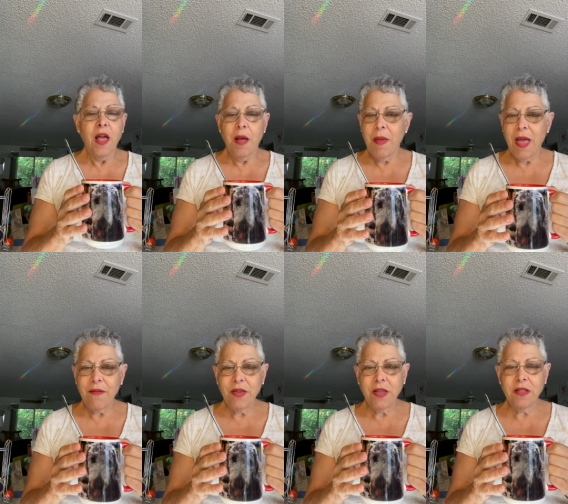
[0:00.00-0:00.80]
I'm
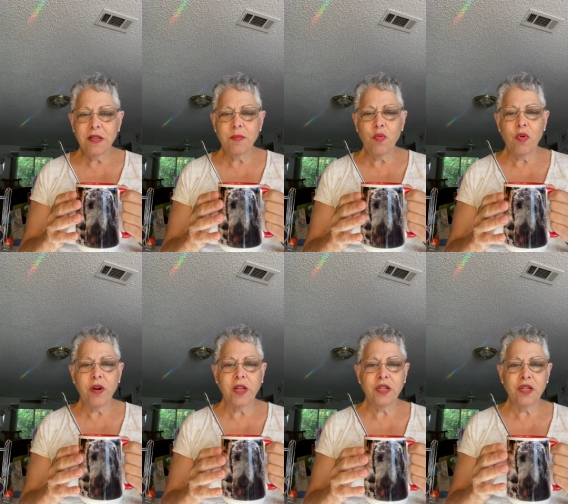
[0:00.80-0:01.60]
having it this
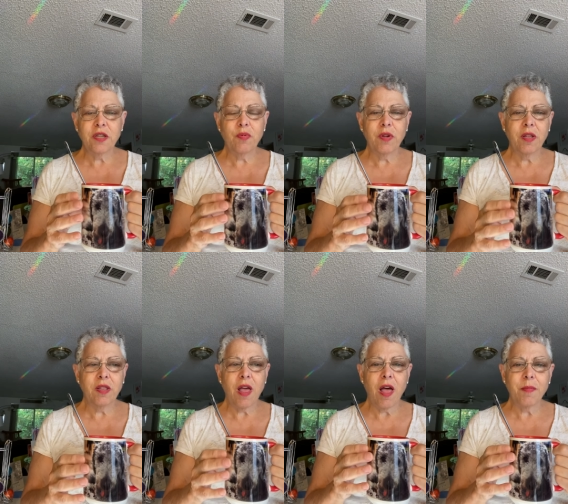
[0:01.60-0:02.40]
morning just with
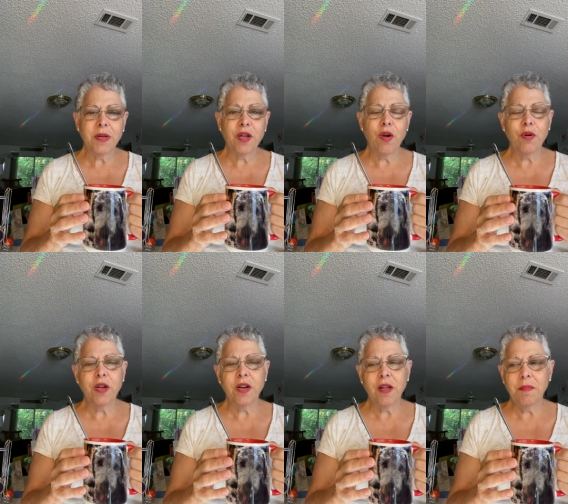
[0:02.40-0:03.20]
almond
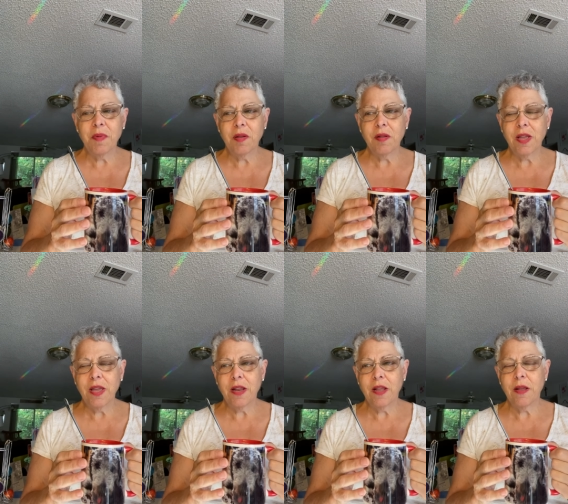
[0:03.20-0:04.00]
coconut milk
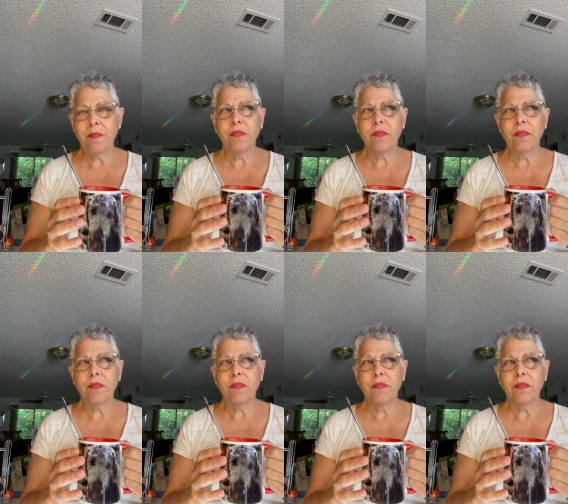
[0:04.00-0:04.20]
in it.